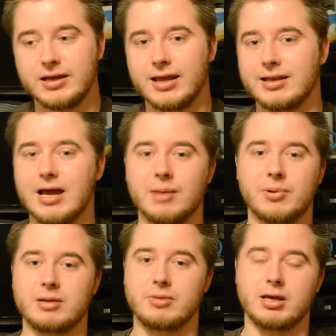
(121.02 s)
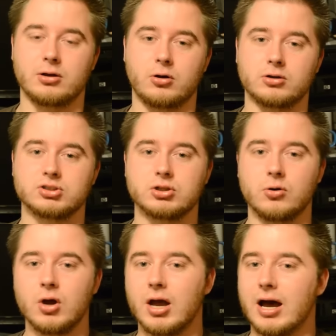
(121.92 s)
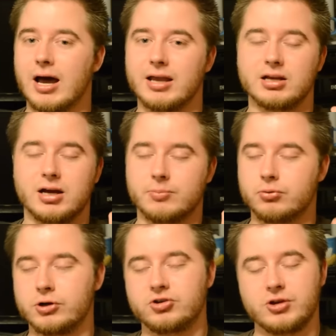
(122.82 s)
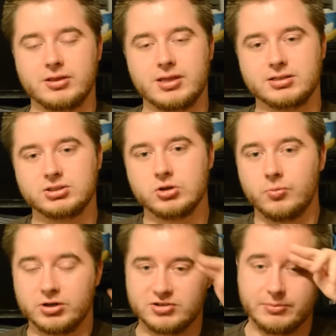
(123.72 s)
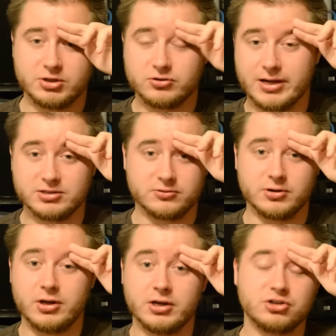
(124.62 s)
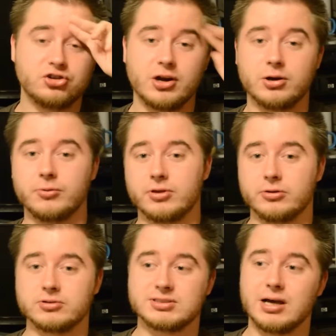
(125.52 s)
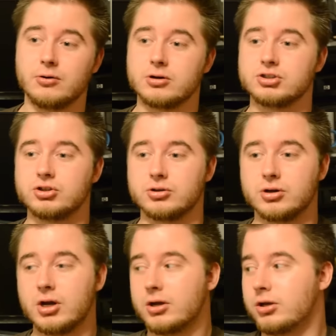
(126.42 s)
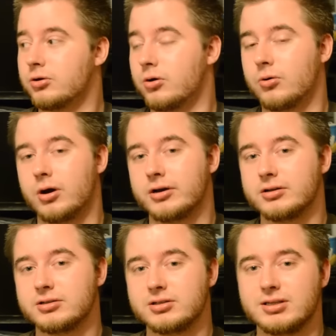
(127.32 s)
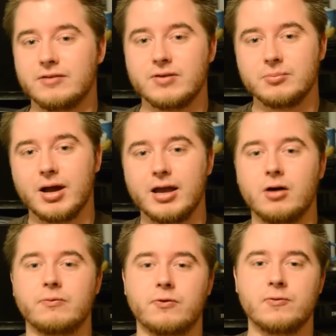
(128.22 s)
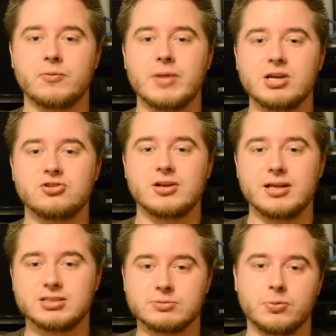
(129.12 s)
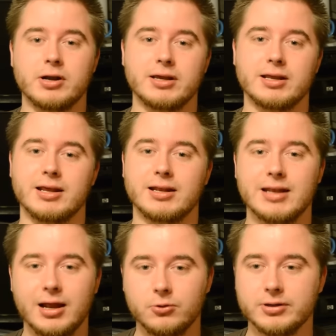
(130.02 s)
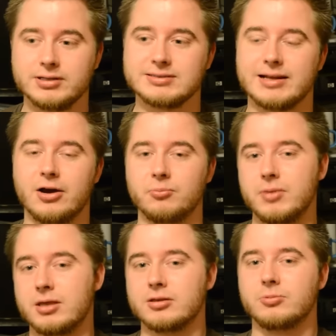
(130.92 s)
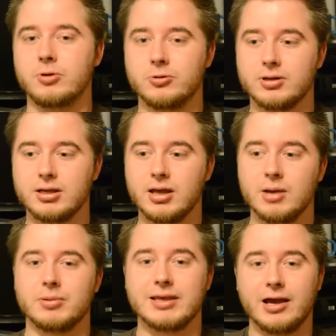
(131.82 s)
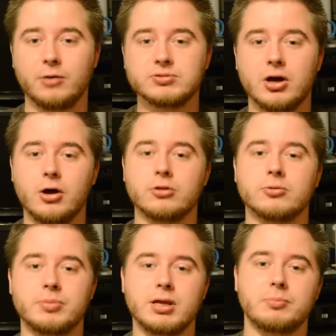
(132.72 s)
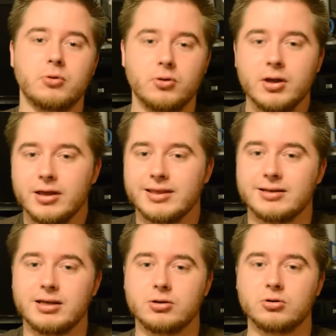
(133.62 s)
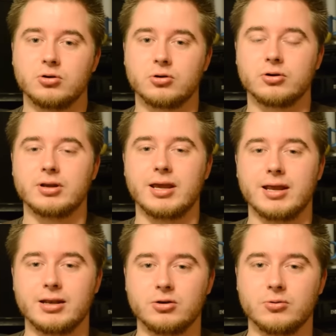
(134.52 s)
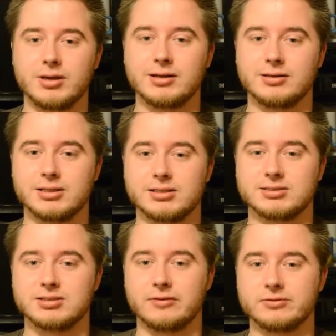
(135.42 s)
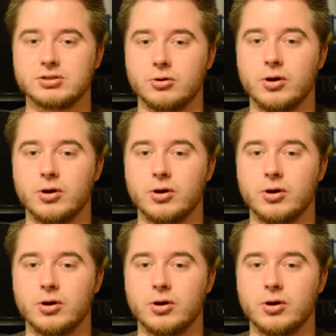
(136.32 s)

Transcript: and not by me at all. So I appreciate that so much. That means you guys are sharing it with other sellers. You're giving my helpful information and spreading it. And not only does that help me in the community, but that helps other people that need to learn and get into this stuff. So